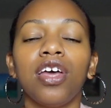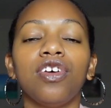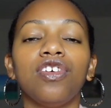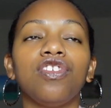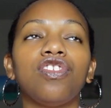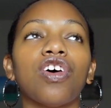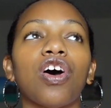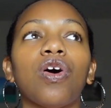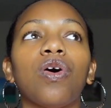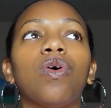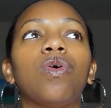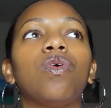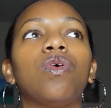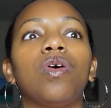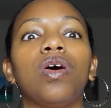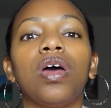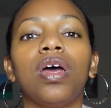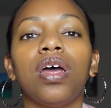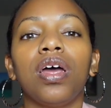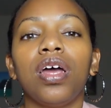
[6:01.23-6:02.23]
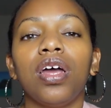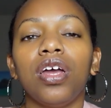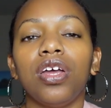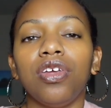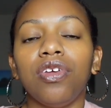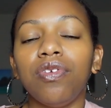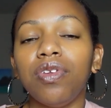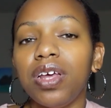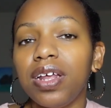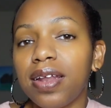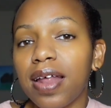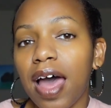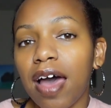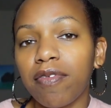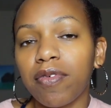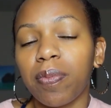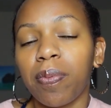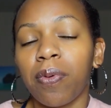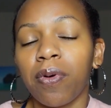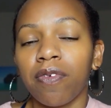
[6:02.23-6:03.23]
So you need to
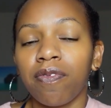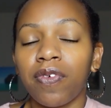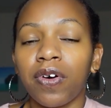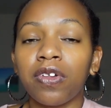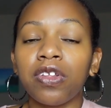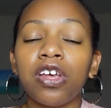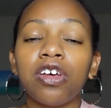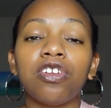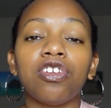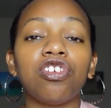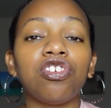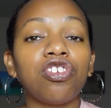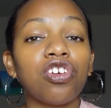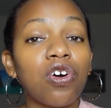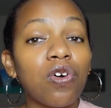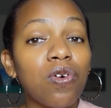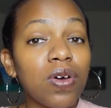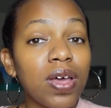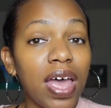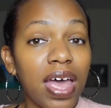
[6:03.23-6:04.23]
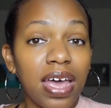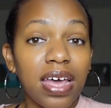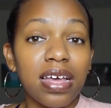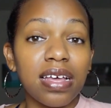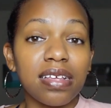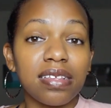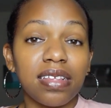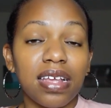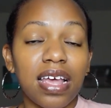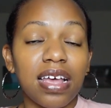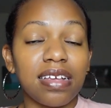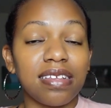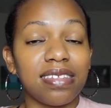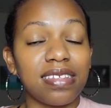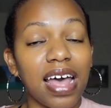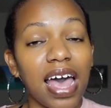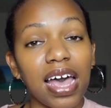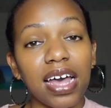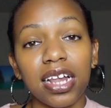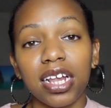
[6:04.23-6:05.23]
have a portfolio to showcase
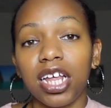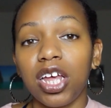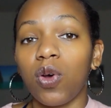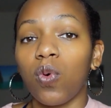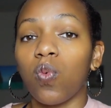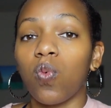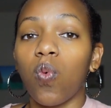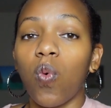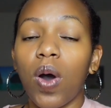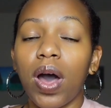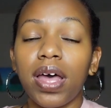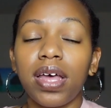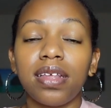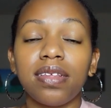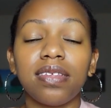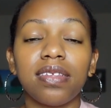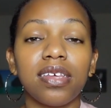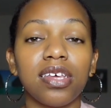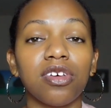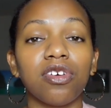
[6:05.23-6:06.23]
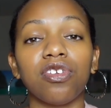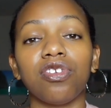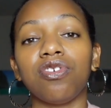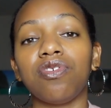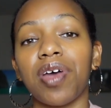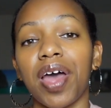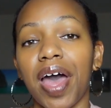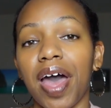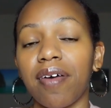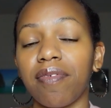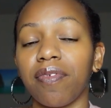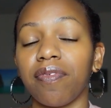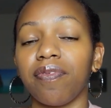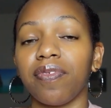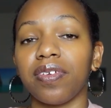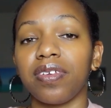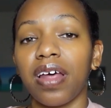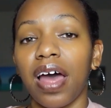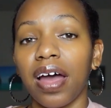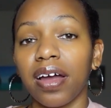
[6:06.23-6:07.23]
exactly what skills you have in
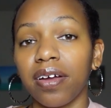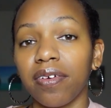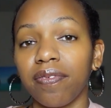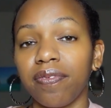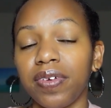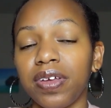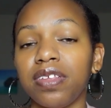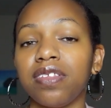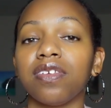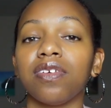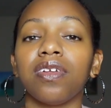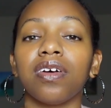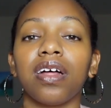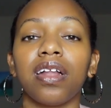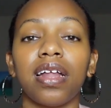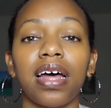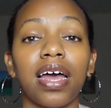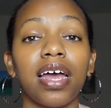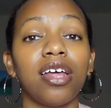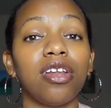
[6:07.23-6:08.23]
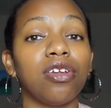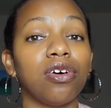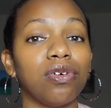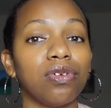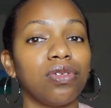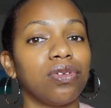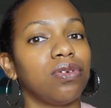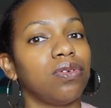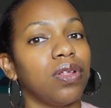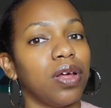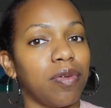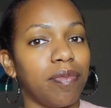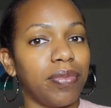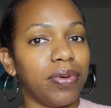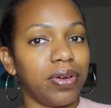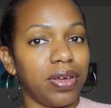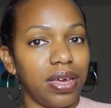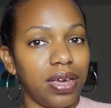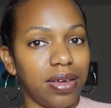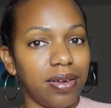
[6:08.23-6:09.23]
photography so the client knows who they're
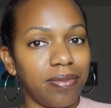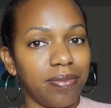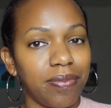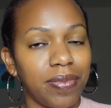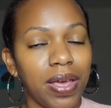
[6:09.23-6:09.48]
booking.